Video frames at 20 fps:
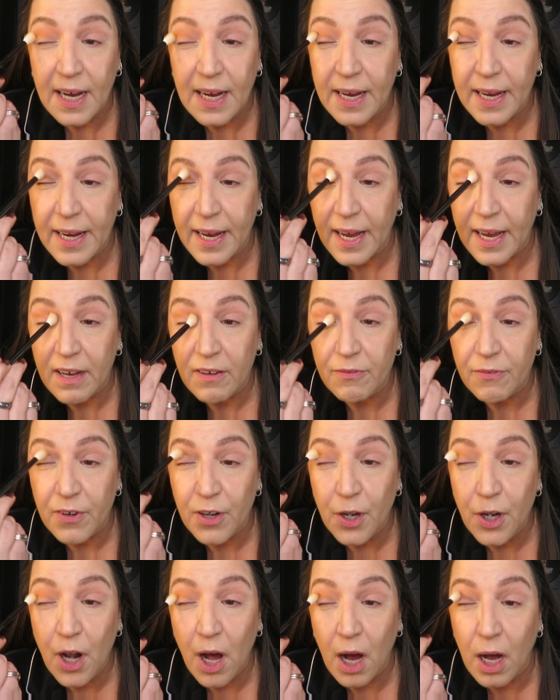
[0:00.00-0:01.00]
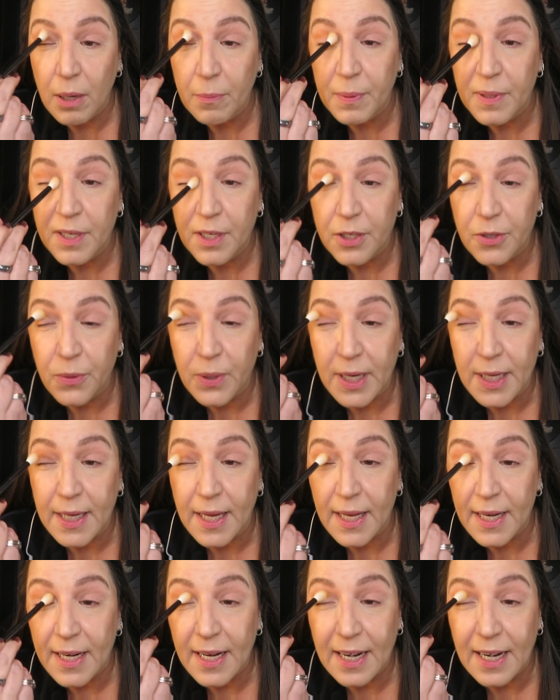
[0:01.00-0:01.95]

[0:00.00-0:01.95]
I have not been doing it.